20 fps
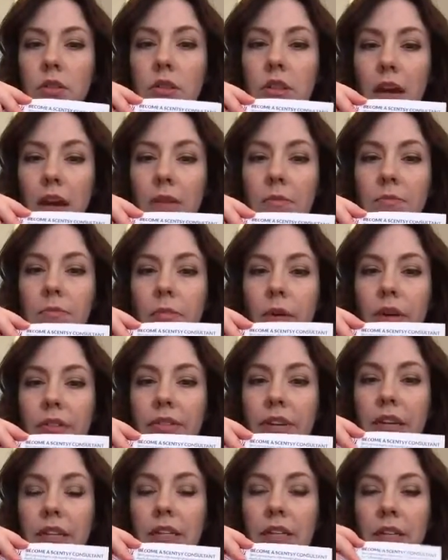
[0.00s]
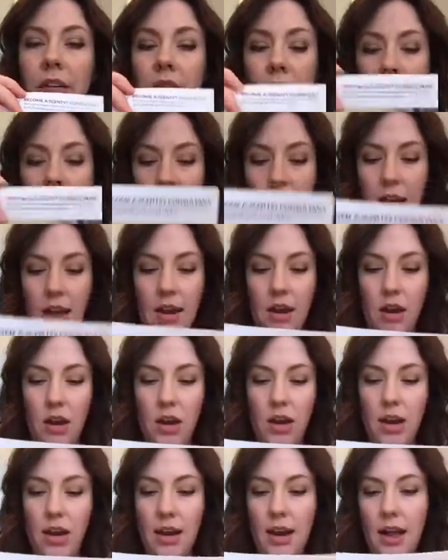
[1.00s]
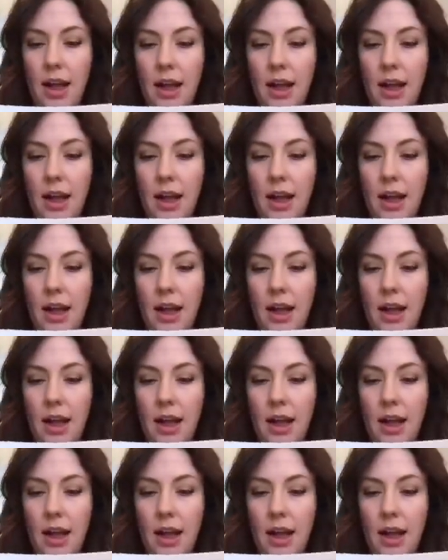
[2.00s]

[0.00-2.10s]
Yeah, perfect. And I